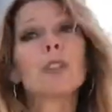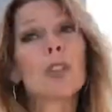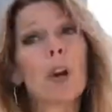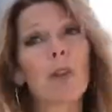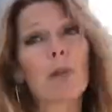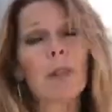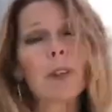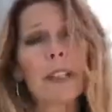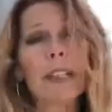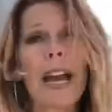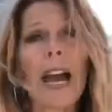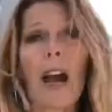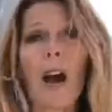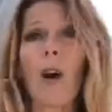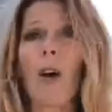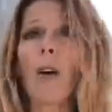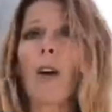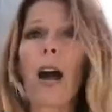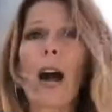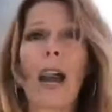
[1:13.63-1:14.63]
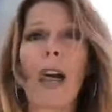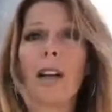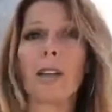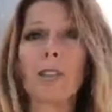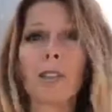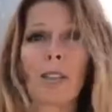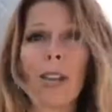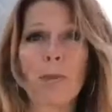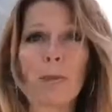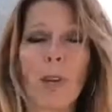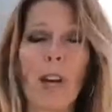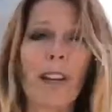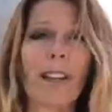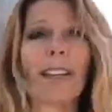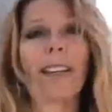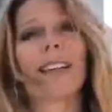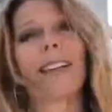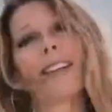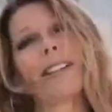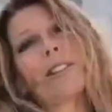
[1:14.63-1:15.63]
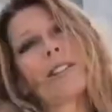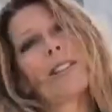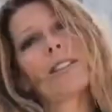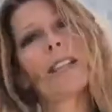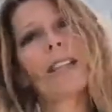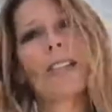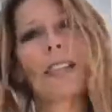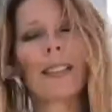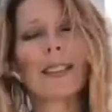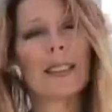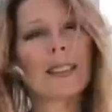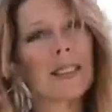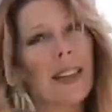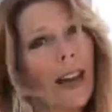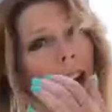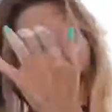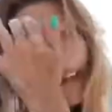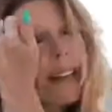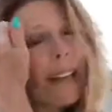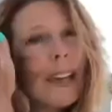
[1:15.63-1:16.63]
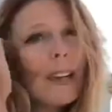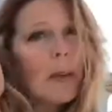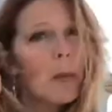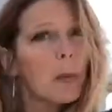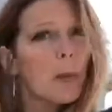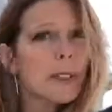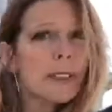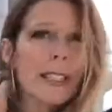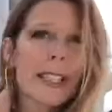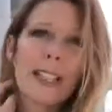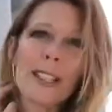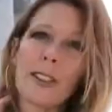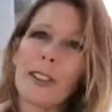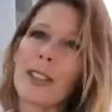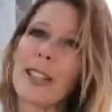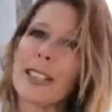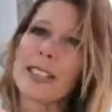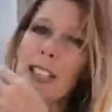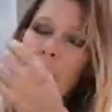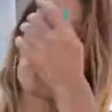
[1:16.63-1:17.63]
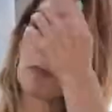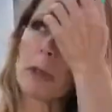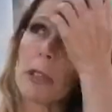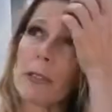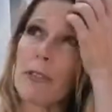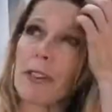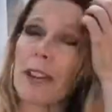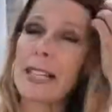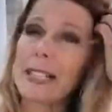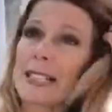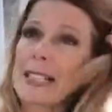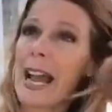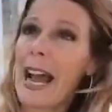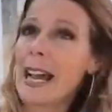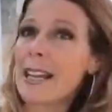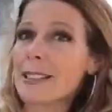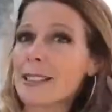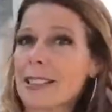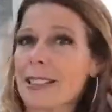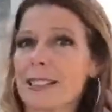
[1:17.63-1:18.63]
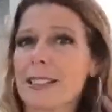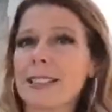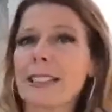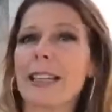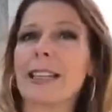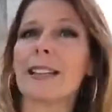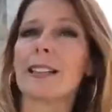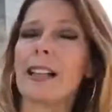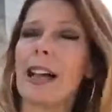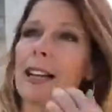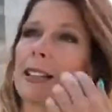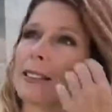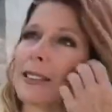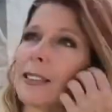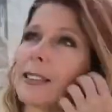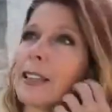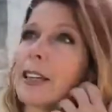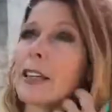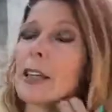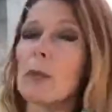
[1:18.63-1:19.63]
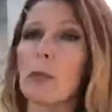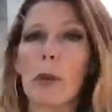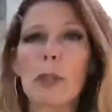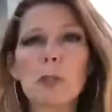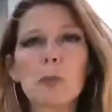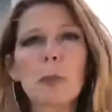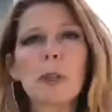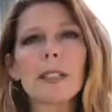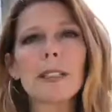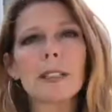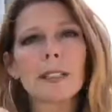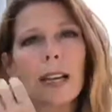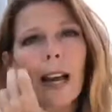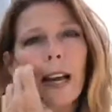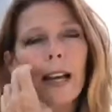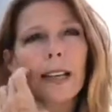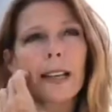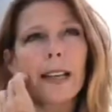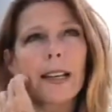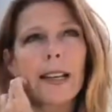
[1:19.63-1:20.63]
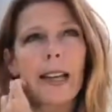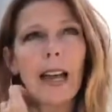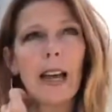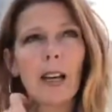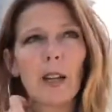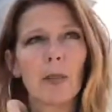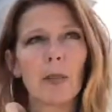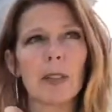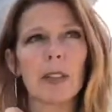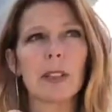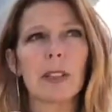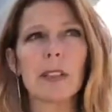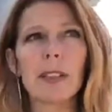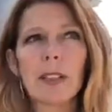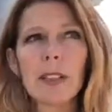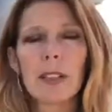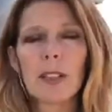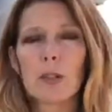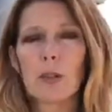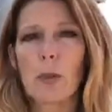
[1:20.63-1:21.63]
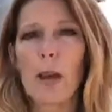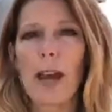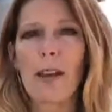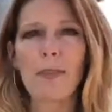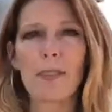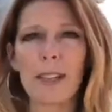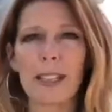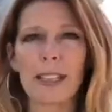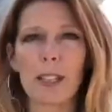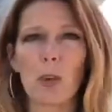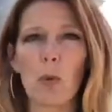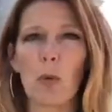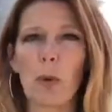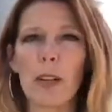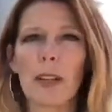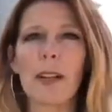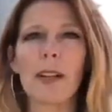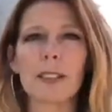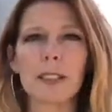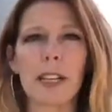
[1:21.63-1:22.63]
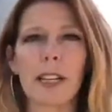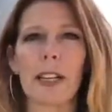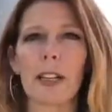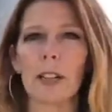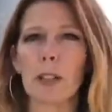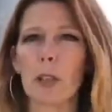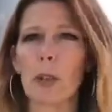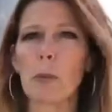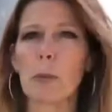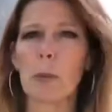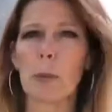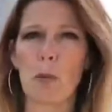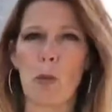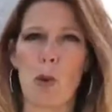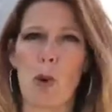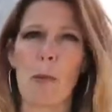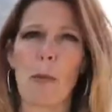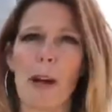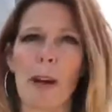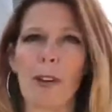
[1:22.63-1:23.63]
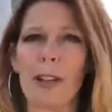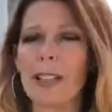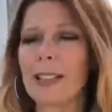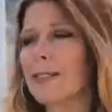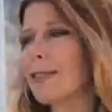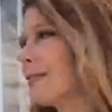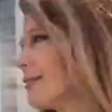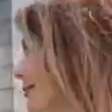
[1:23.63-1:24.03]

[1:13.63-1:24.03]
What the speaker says: So for now, I'll stop talking and just take you inside, and we'll take a look at some of the fantastic stained glass in there. And once we're inside and out of the traffic and the wind, I'll tell you a little bit more about it.